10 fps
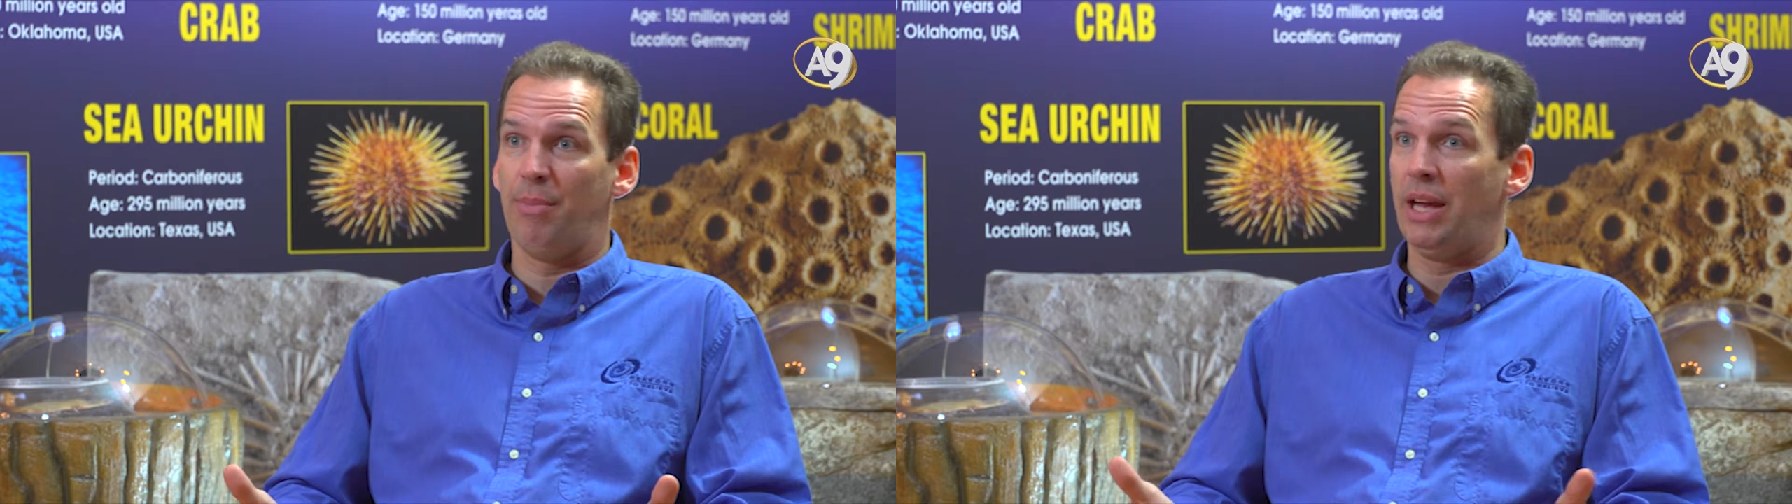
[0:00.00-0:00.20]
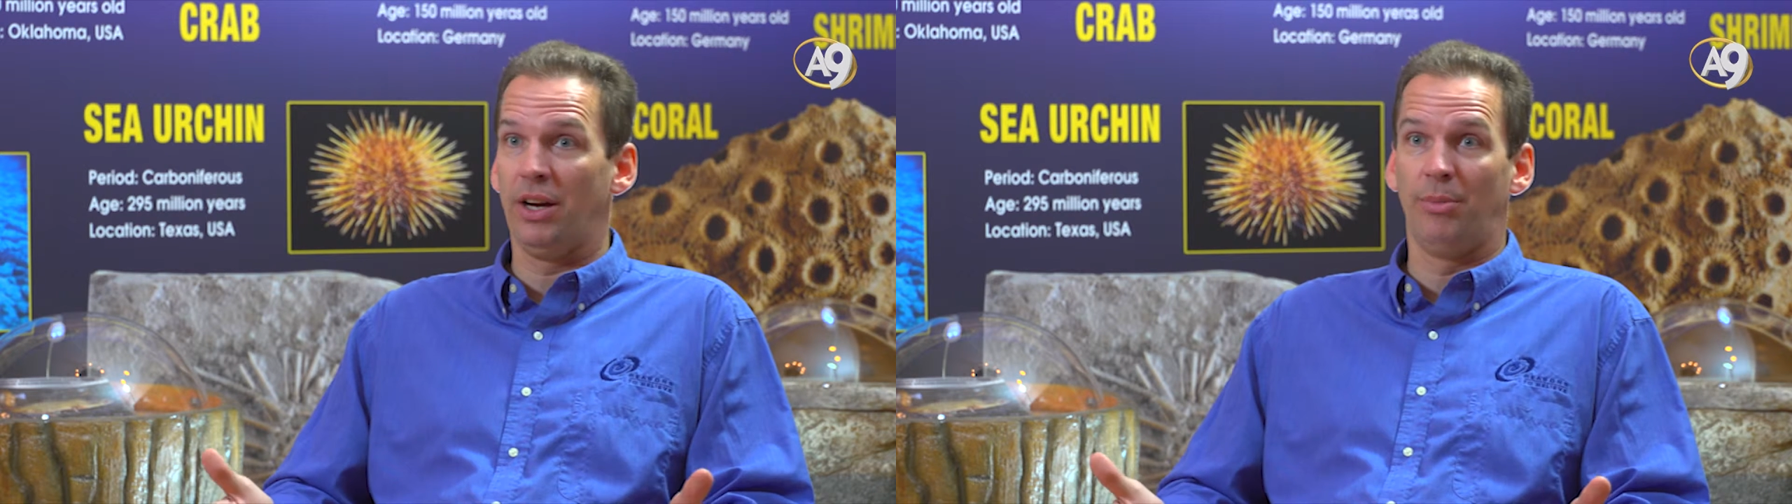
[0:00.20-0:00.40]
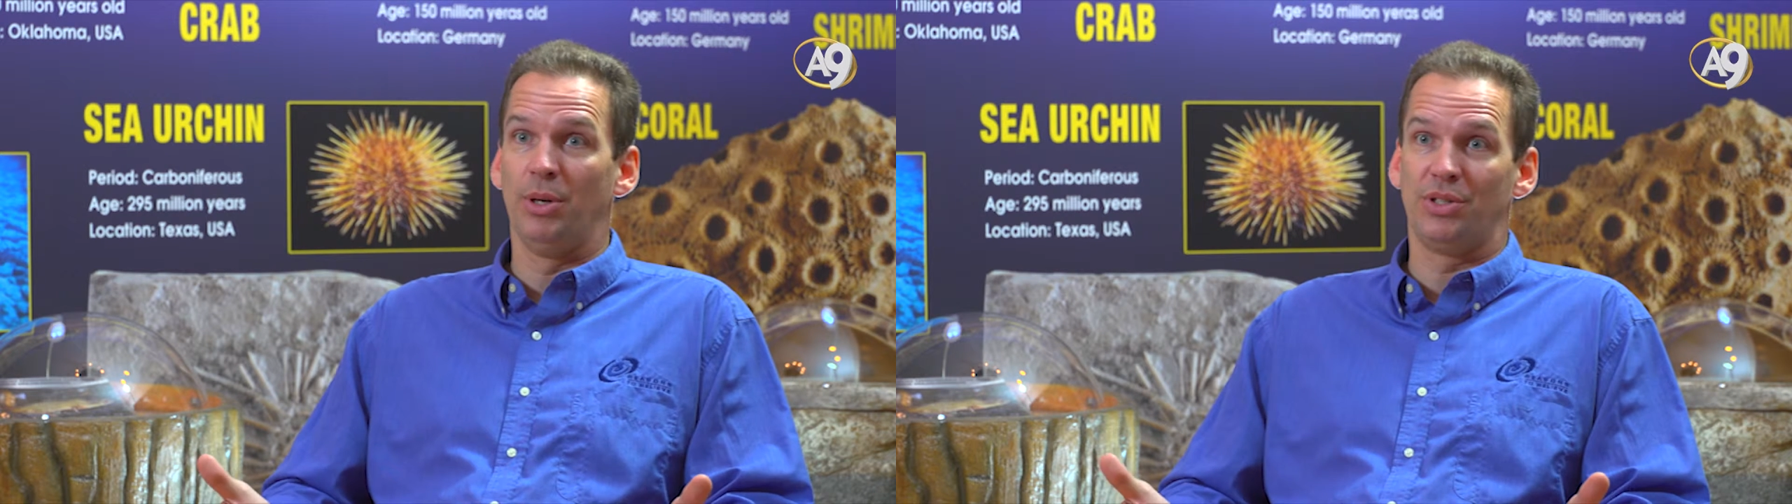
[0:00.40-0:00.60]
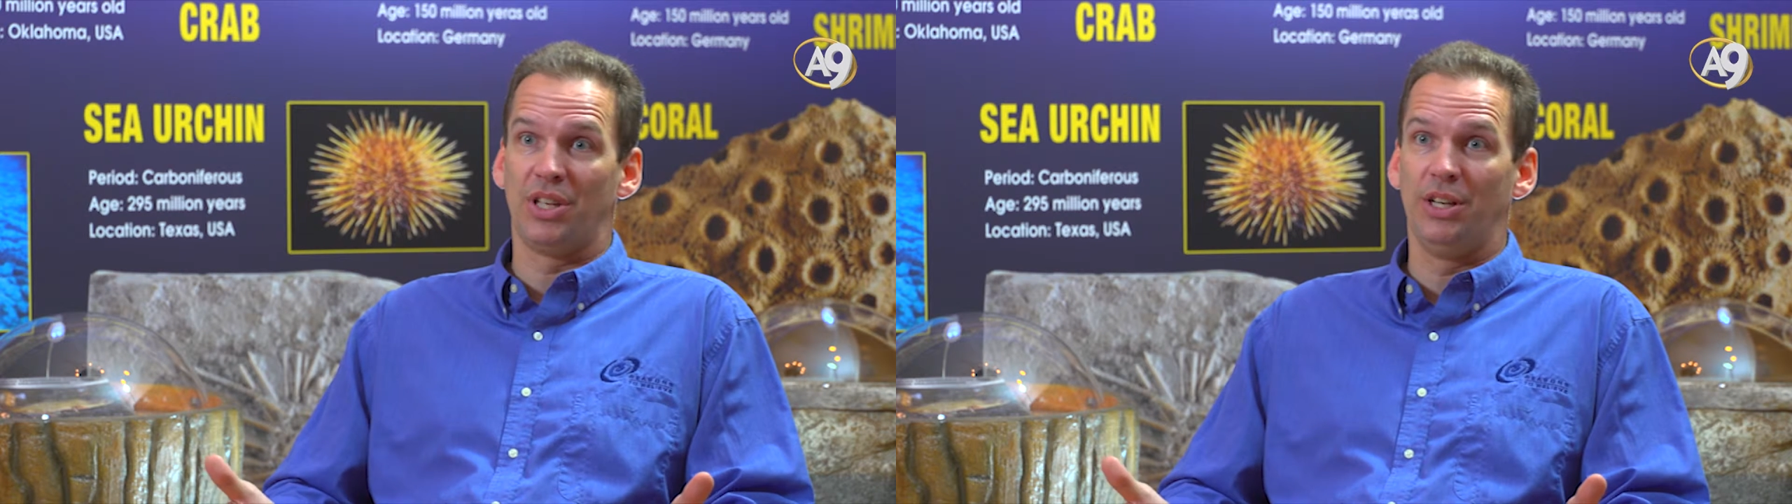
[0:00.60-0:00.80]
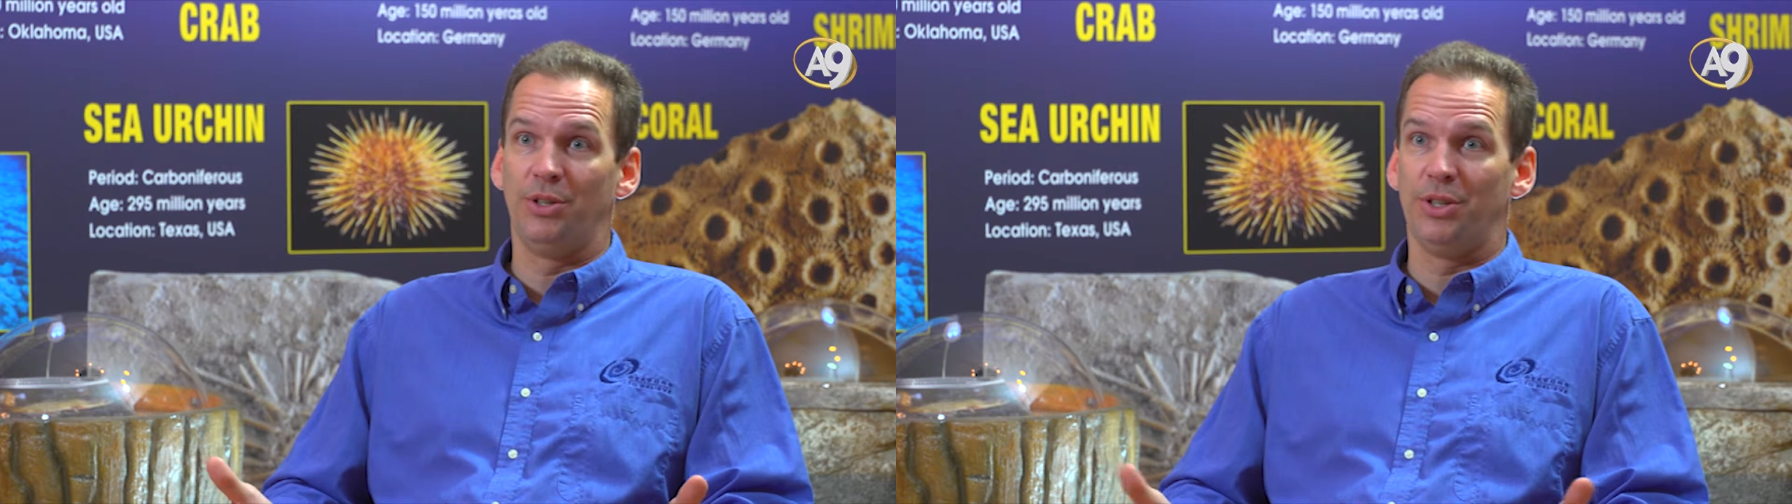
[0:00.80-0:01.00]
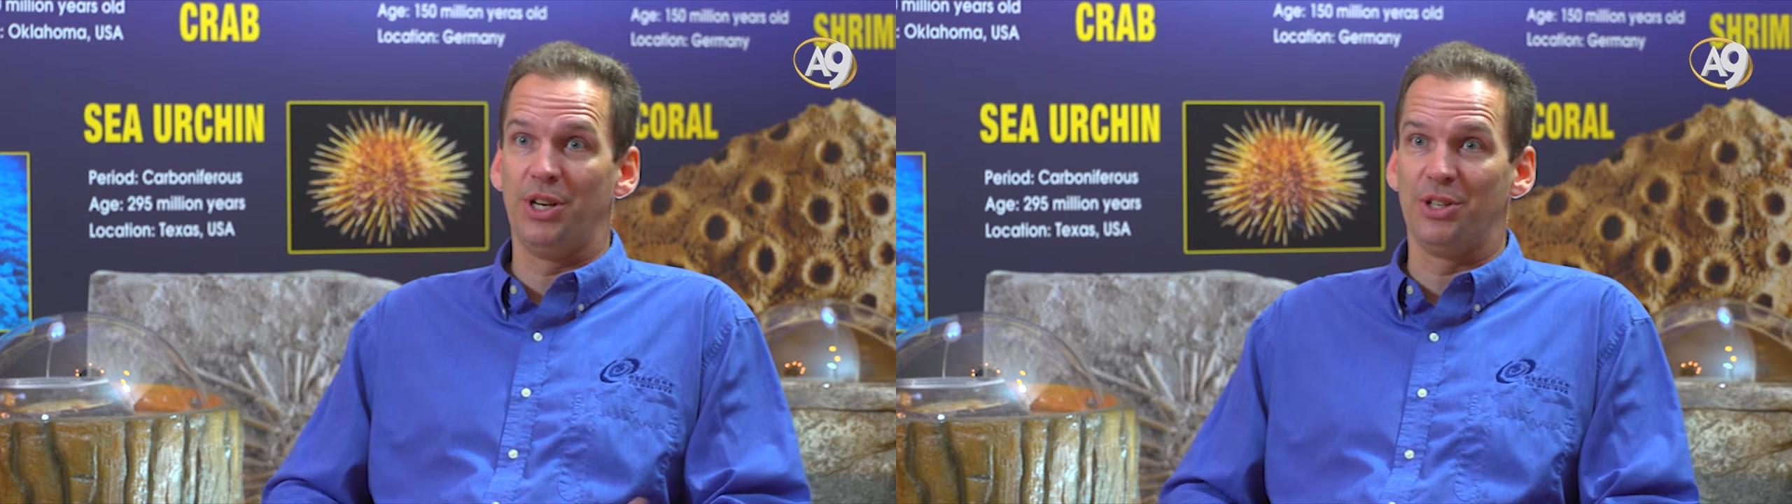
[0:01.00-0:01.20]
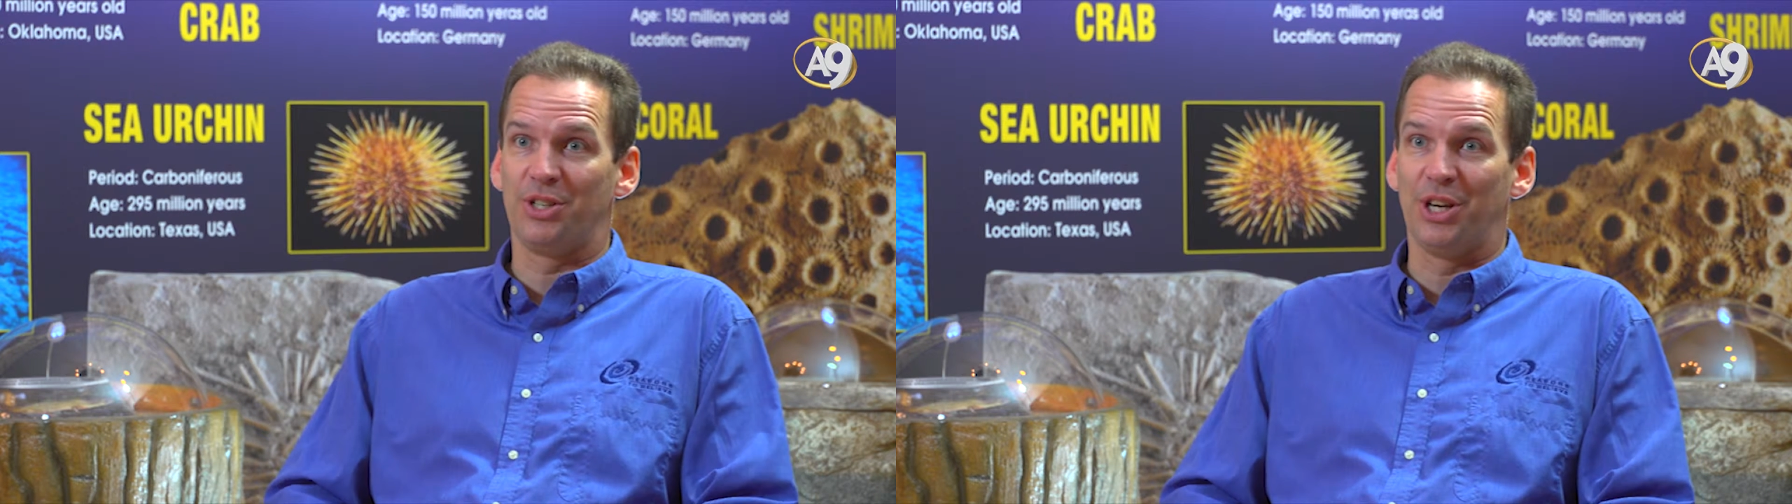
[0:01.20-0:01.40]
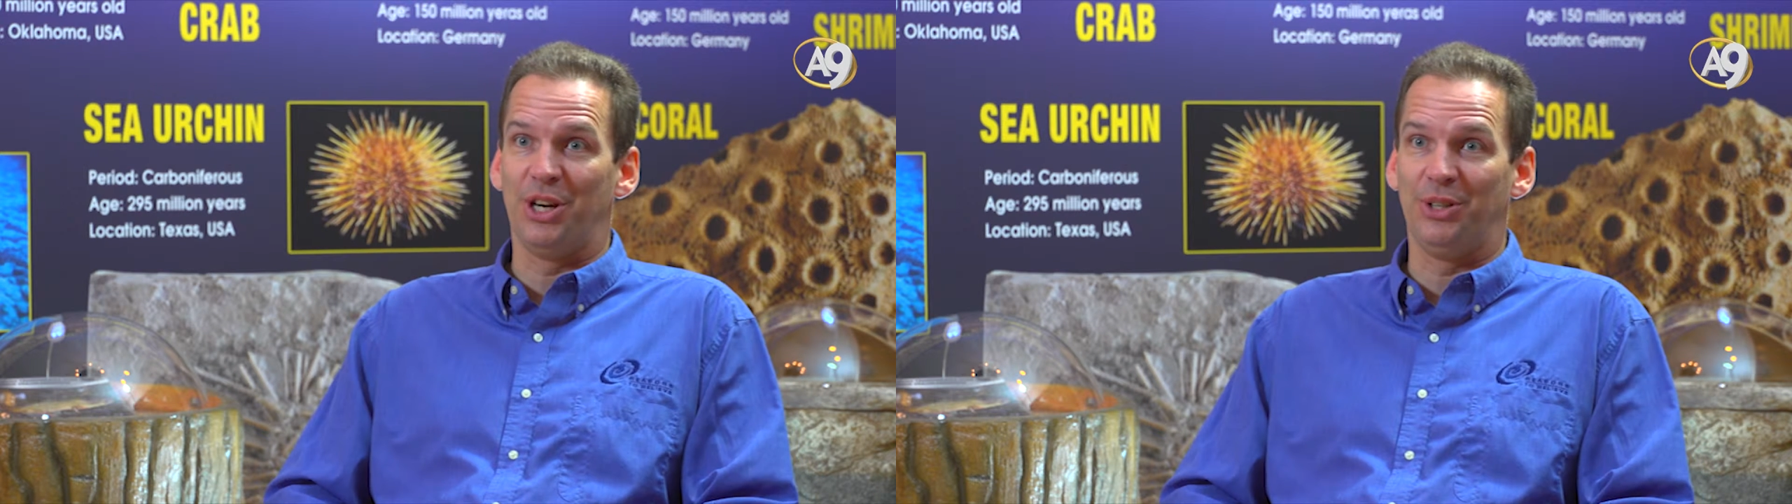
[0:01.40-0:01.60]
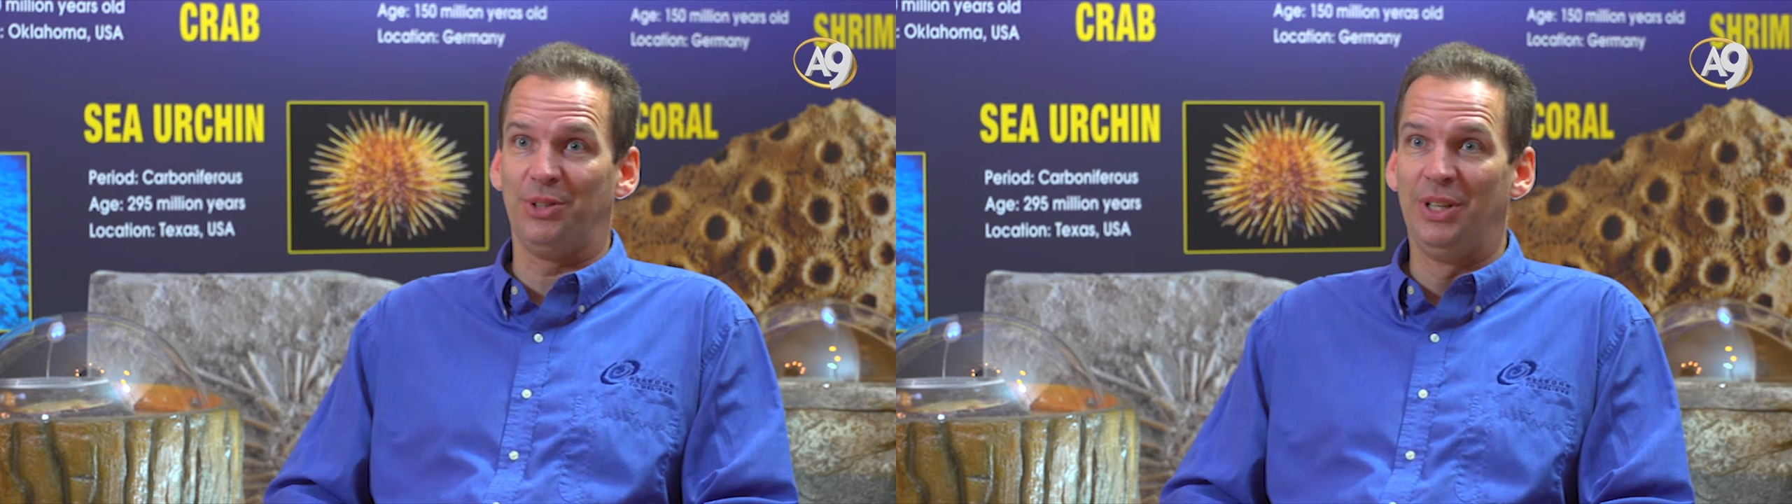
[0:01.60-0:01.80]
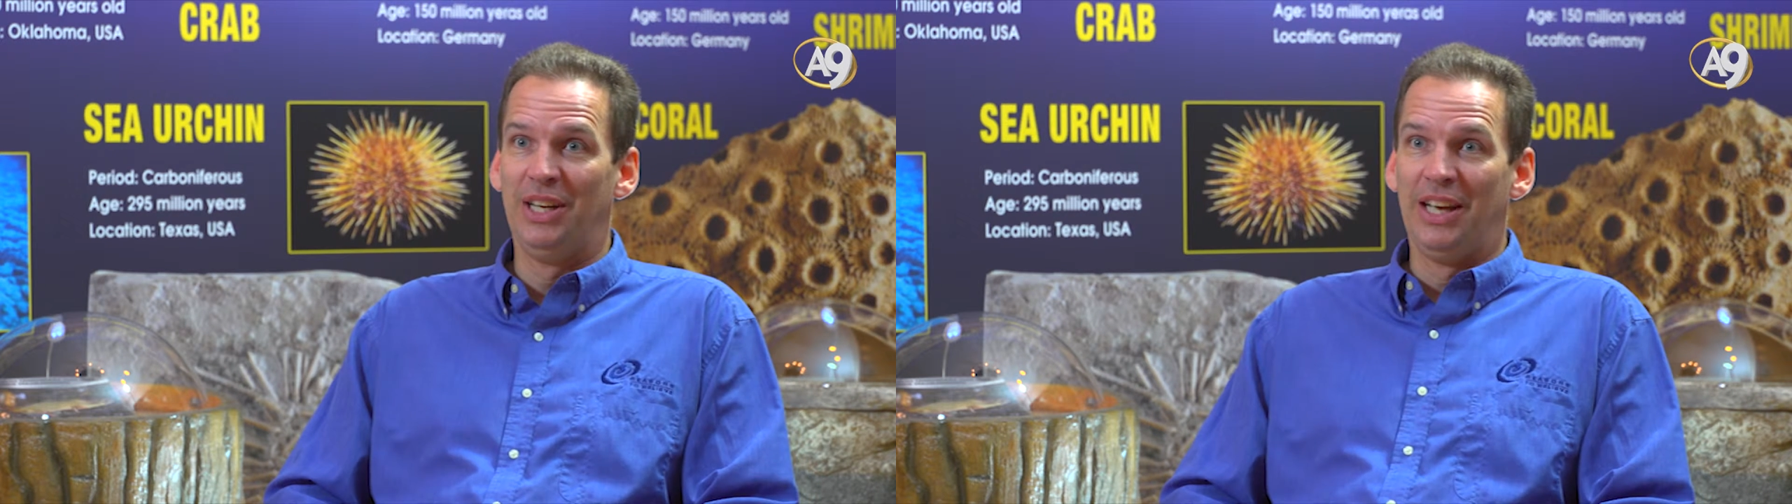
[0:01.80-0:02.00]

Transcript: made almost 100 years ago,